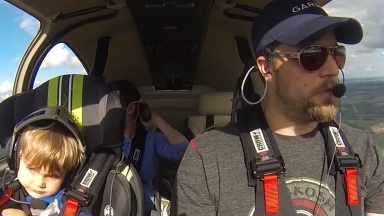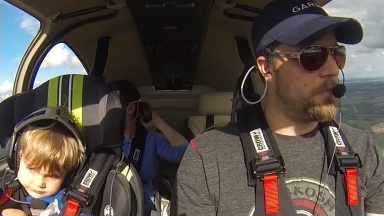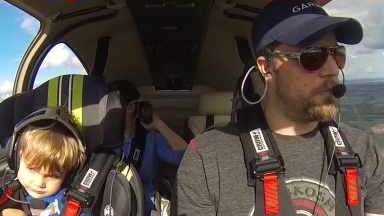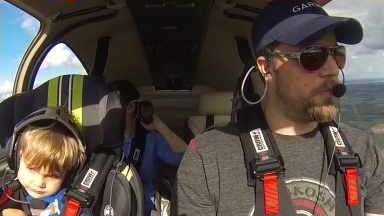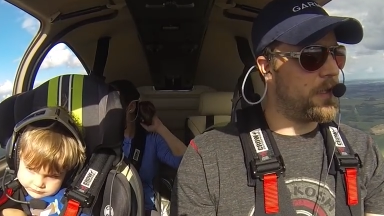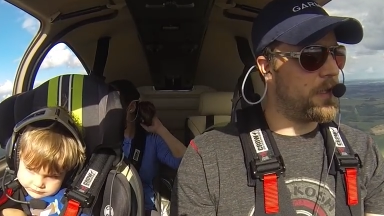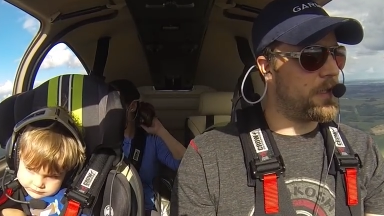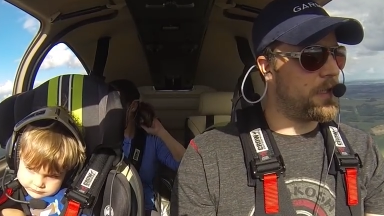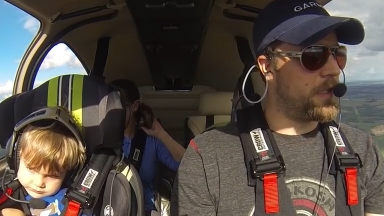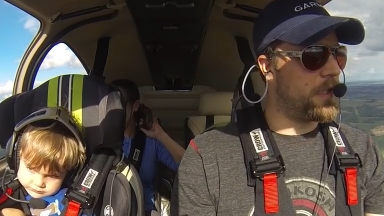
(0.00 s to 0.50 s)

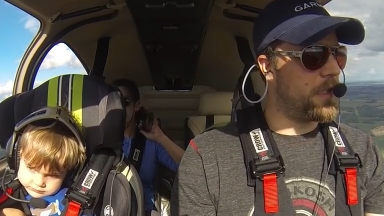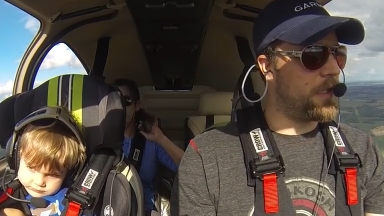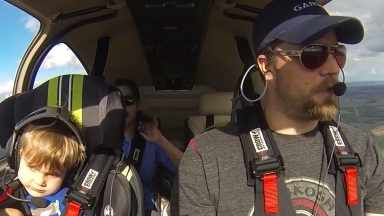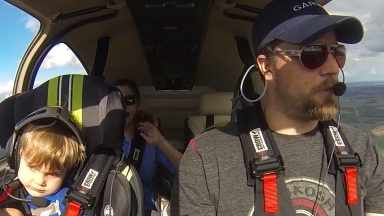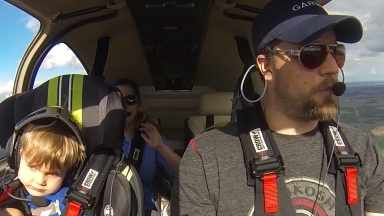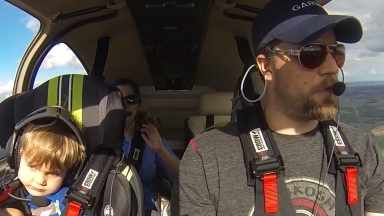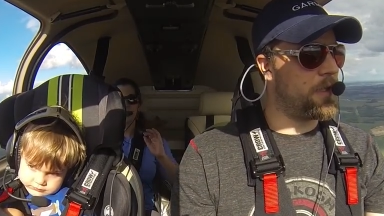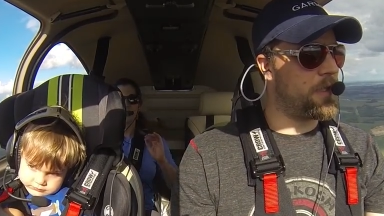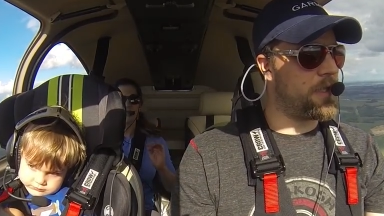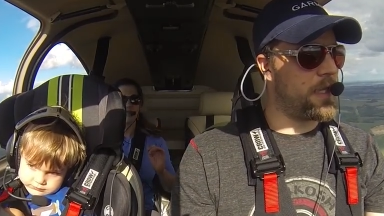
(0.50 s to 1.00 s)
Speaker 1: But uh,
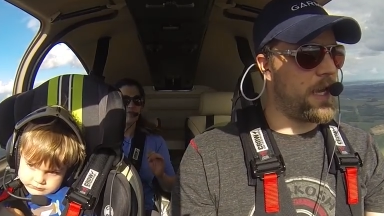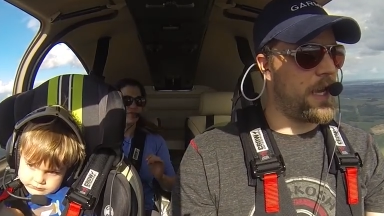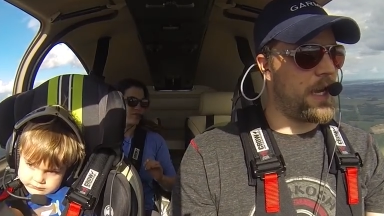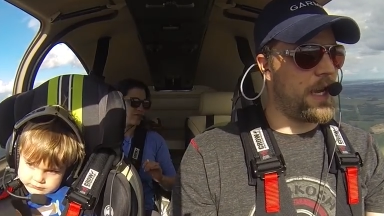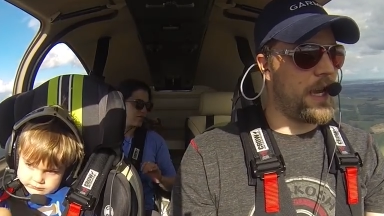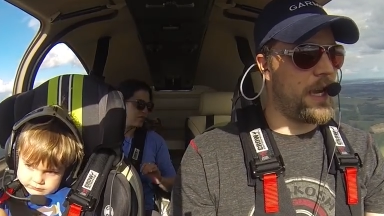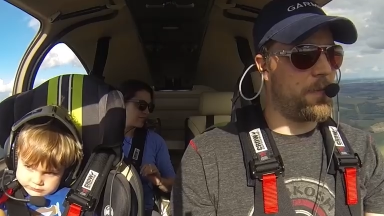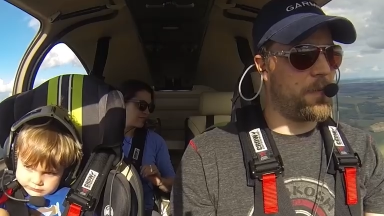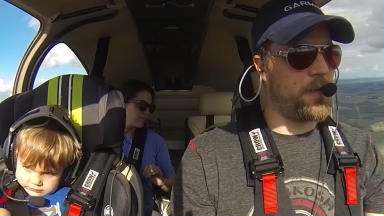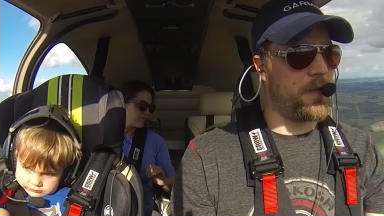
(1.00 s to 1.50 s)
once that
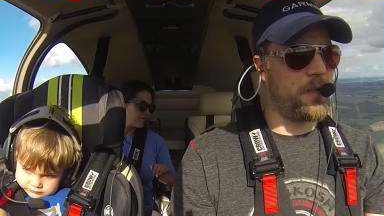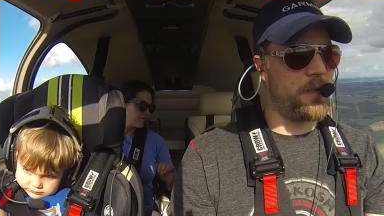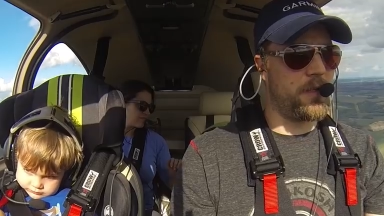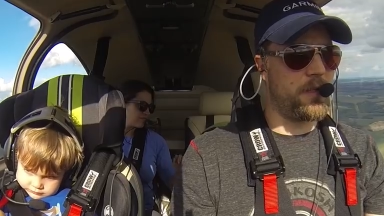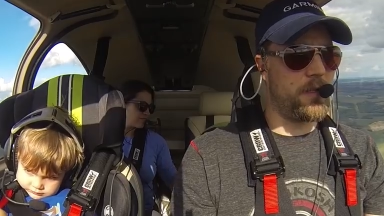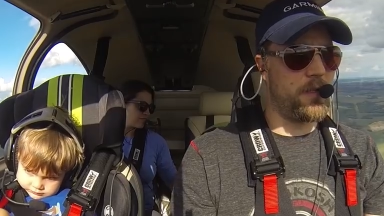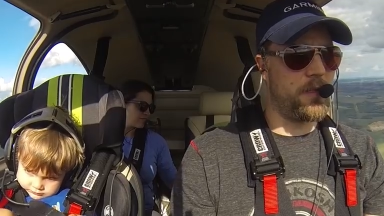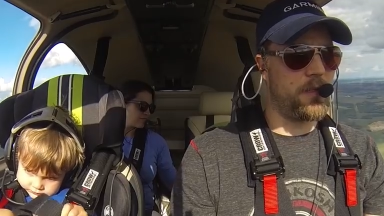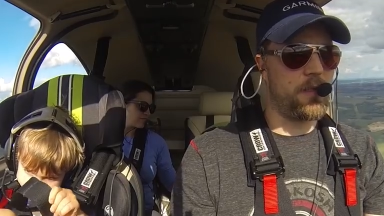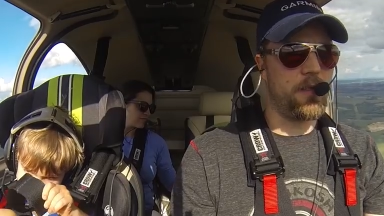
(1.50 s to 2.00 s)
happened,
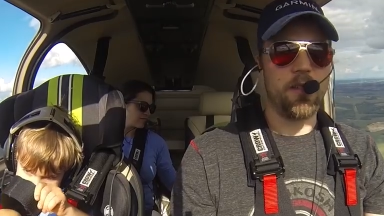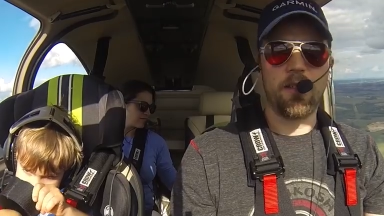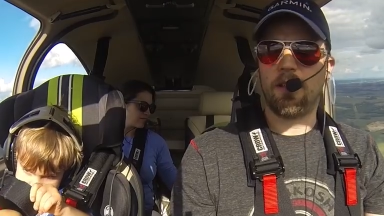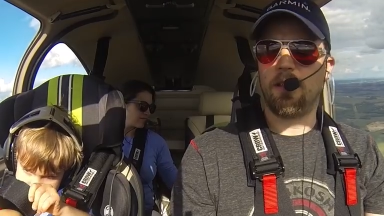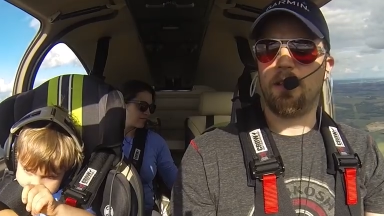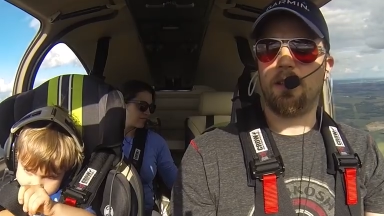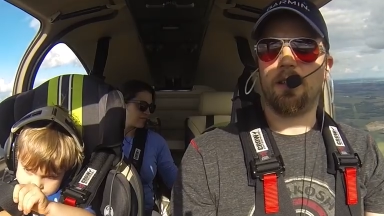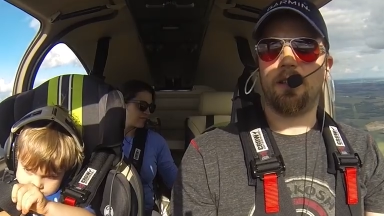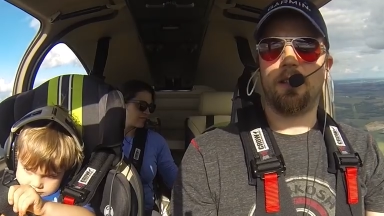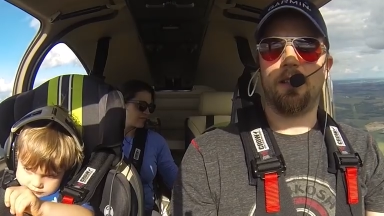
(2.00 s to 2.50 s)

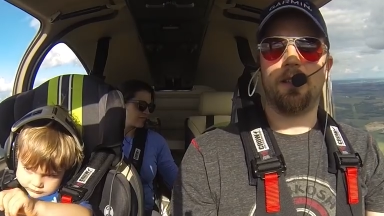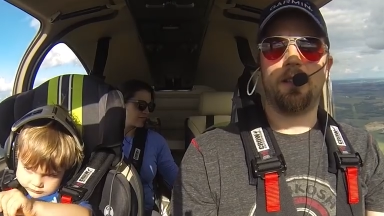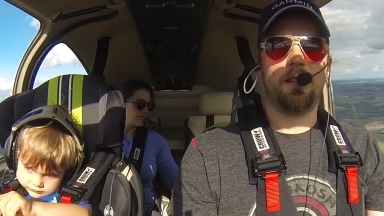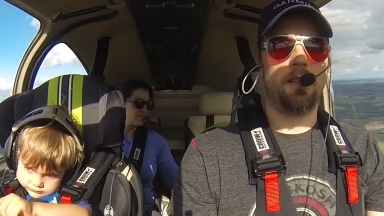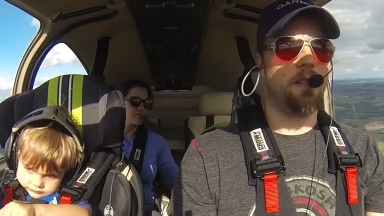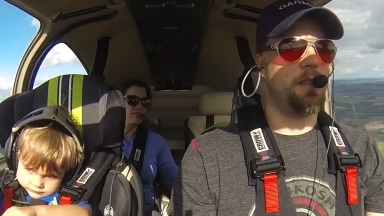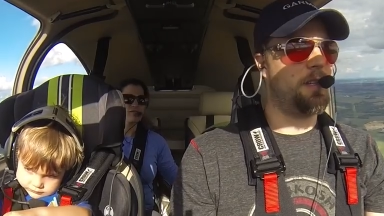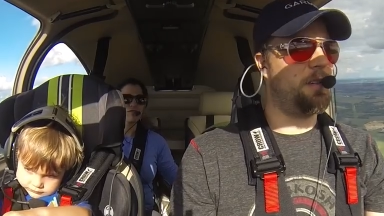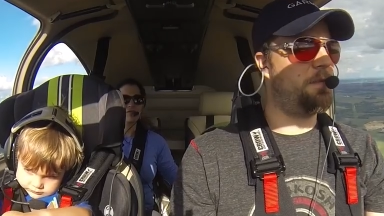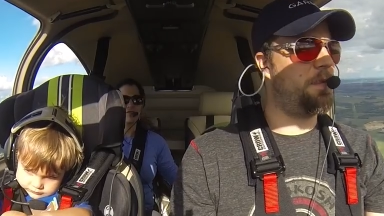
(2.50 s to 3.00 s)

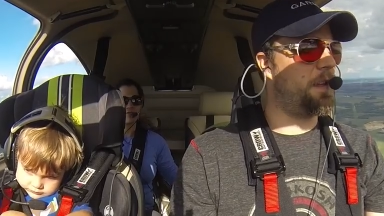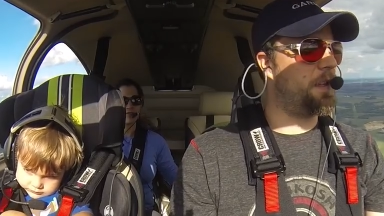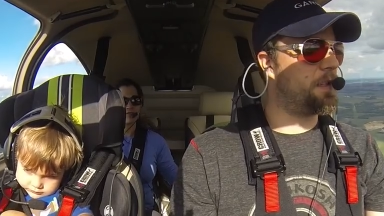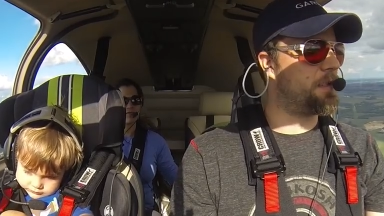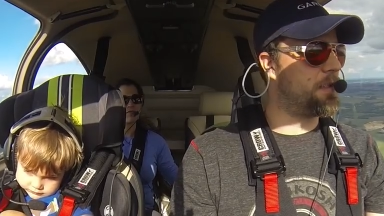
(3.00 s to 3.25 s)
he fell